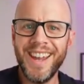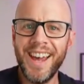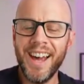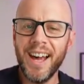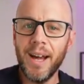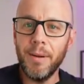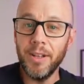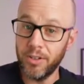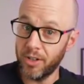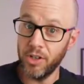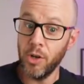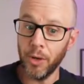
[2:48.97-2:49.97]
a
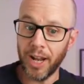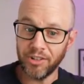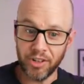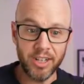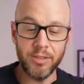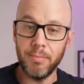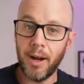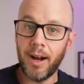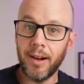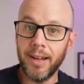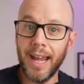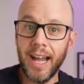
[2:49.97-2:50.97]
new one, actually. It's
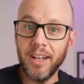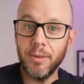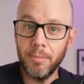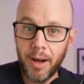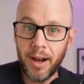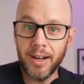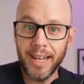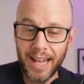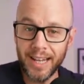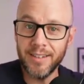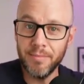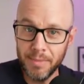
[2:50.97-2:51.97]

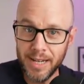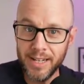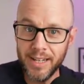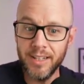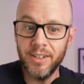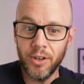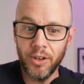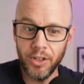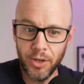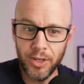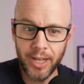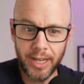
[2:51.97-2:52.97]

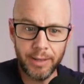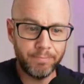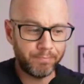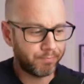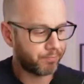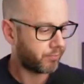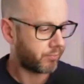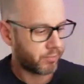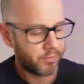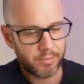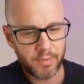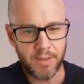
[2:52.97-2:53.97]
mark@markellismedia.uk.
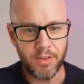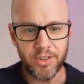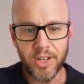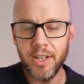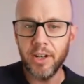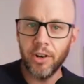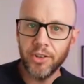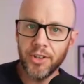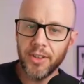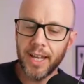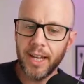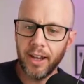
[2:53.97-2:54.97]
If you send it across to
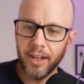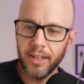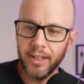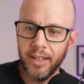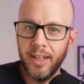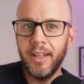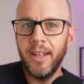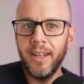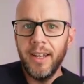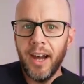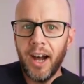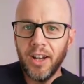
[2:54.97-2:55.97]
that, I can
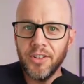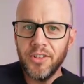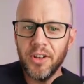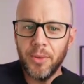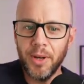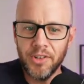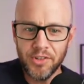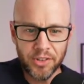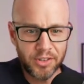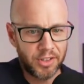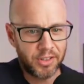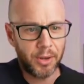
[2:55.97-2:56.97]
answer your
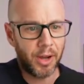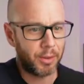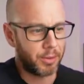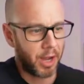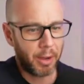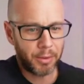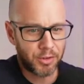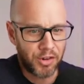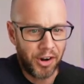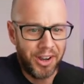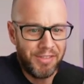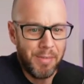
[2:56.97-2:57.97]
questions. So I will
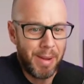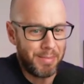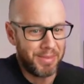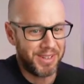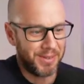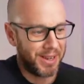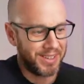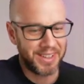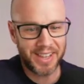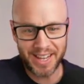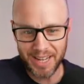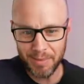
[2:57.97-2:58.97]
try and remember to answer
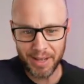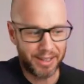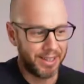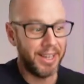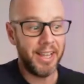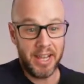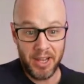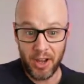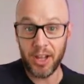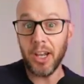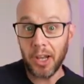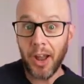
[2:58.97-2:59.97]
that email
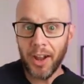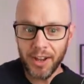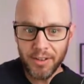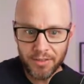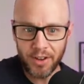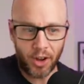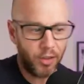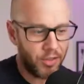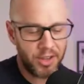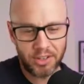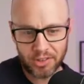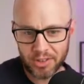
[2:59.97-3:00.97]
live on
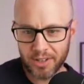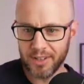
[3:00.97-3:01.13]
this